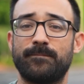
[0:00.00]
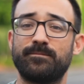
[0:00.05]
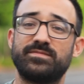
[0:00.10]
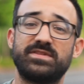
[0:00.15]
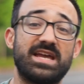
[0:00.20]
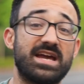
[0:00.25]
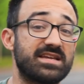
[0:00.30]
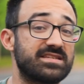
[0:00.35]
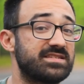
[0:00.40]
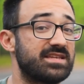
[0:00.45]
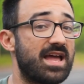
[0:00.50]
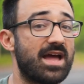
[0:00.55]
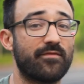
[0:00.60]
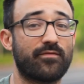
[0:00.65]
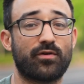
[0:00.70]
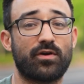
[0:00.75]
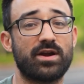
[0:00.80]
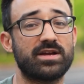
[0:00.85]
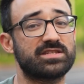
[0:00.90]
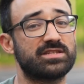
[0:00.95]
Yes,
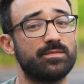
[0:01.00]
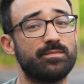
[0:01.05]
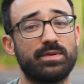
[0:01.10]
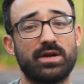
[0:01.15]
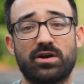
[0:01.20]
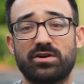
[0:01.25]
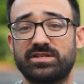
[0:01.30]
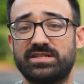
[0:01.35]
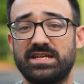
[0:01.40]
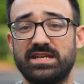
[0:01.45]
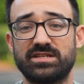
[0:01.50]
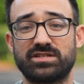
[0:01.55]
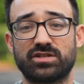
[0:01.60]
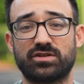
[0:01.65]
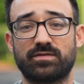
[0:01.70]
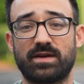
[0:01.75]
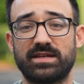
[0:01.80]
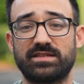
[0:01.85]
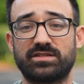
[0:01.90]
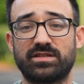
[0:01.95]
FRS and BRZ is a
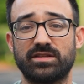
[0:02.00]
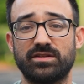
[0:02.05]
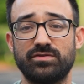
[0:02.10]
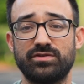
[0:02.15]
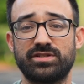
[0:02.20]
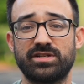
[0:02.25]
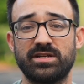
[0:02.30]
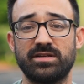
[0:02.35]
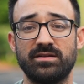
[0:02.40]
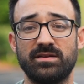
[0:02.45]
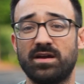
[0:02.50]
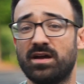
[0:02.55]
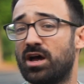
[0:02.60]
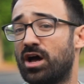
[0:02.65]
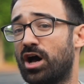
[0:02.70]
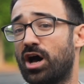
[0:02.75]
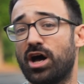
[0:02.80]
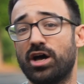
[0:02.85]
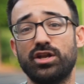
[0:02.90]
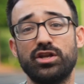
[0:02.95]
great solution.
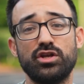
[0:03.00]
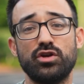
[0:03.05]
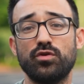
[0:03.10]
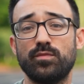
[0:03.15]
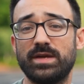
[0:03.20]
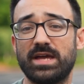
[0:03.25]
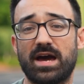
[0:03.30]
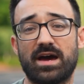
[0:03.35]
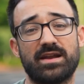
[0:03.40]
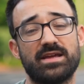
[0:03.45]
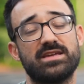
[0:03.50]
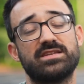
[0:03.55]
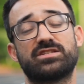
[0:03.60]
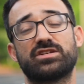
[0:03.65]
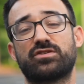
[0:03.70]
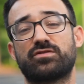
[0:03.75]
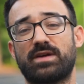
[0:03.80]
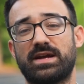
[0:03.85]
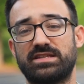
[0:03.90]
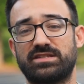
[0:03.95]
A new Miata is a
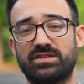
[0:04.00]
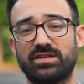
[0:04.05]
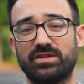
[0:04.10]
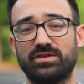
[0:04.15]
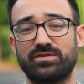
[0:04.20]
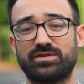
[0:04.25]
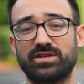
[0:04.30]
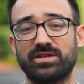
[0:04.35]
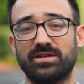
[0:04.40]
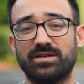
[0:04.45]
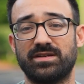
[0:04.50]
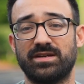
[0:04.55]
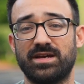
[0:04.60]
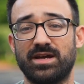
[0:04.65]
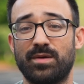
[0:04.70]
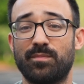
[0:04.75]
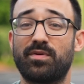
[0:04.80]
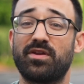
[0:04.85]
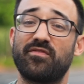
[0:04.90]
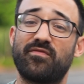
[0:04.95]
great solution.
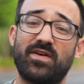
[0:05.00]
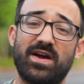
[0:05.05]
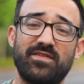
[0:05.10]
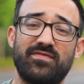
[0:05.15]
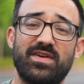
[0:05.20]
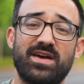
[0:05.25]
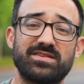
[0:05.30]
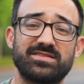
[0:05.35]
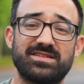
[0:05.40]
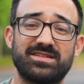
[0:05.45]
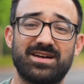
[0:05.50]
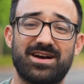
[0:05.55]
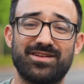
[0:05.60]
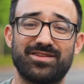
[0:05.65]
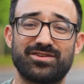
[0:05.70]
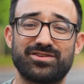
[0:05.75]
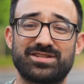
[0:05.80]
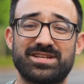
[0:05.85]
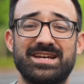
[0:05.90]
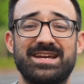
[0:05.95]
But at
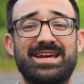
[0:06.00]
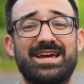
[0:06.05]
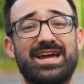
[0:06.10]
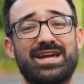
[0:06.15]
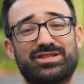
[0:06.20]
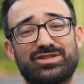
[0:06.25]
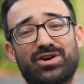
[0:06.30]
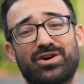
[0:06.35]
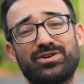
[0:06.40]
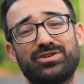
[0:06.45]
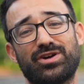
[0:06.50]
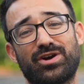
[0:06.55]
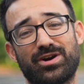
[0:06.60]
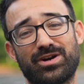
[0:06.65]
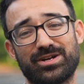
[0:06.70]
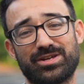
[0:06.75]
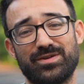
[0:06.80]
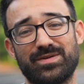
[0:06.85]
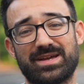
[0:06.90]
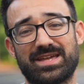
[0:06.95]
$5,000, it's hard to
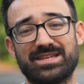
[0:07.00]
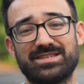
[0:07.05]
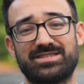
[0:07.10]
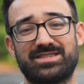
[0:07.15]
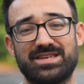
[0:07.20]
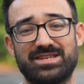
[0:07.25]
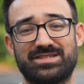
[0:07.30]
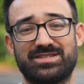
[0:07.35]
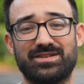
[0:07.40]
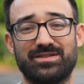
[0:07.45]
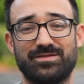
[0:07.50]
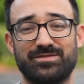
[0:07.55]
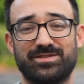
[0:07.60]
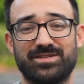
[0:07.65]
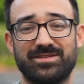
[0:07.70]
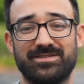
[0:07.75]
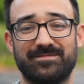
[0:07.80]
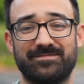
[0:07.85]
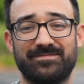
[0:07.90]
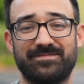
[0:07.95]
argue against this solution.